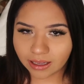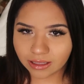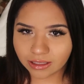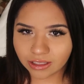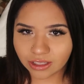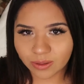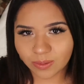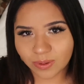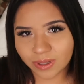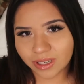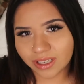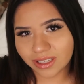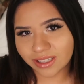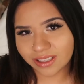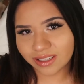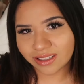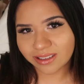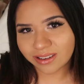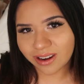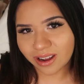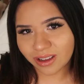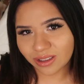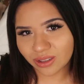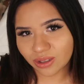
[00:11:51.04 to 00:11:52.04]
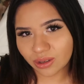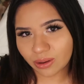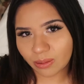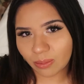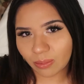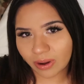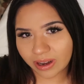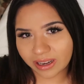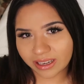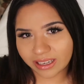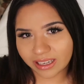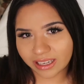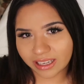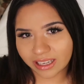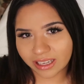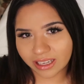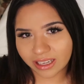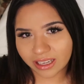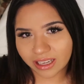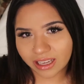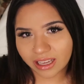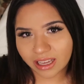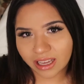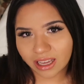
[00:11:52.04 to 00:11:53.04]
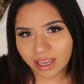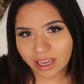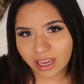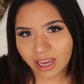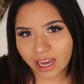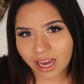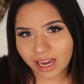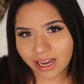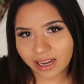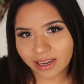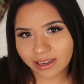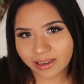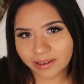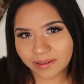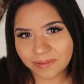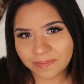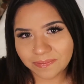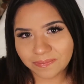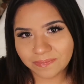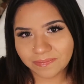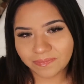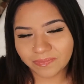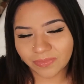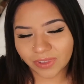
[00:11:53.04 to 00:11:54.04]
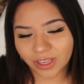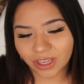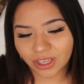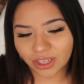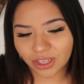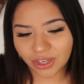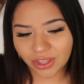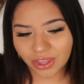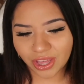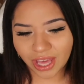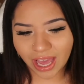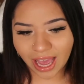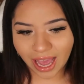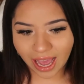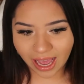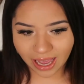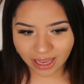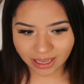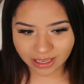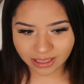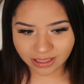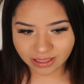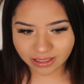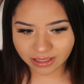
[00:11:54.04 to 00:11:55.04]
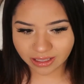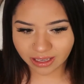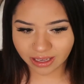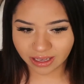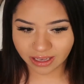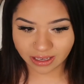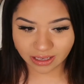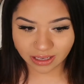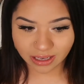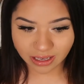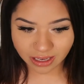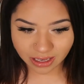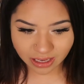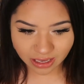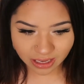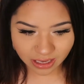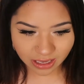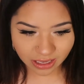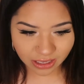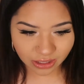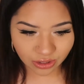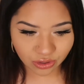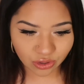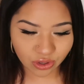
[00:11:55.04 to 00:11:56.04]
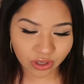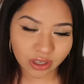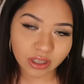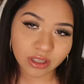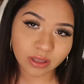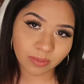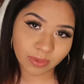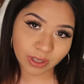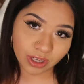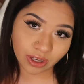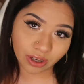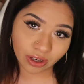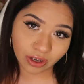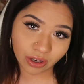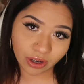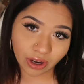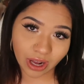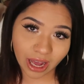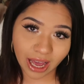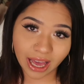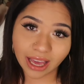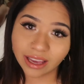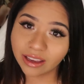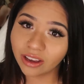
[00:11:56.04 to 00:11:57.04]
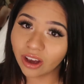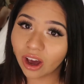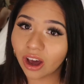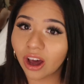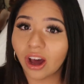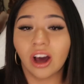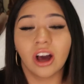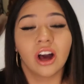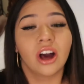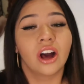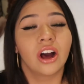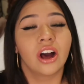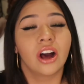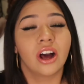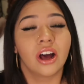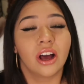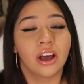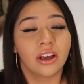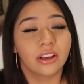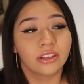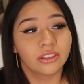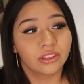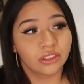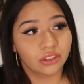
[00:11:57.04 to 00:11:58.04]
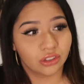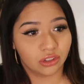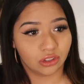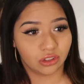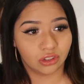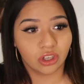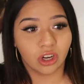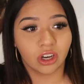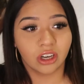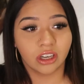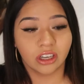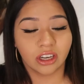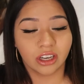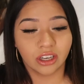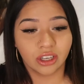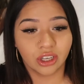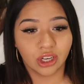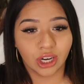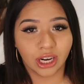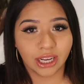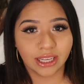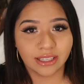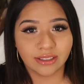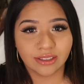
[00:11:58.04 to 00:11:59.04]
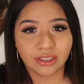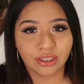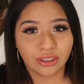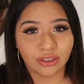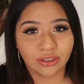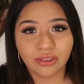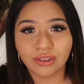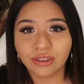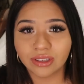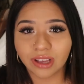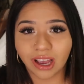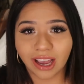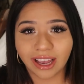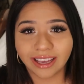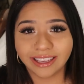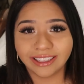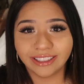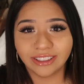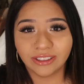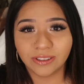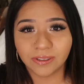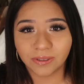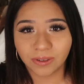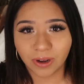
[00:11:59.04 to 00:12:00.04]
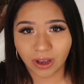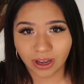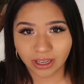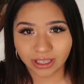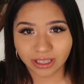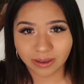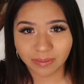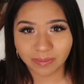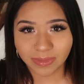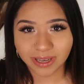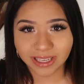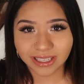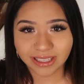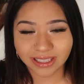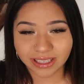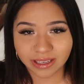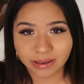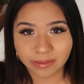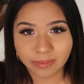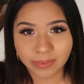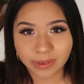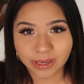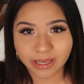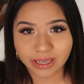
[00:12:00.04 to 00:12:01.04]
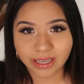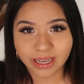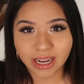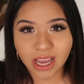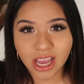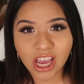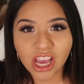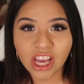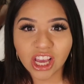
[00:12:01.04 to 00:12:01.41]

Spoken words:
just because it's not so brightening under the eyes. And trust me girl, I got dark under eye circles. I do not get my sleep in,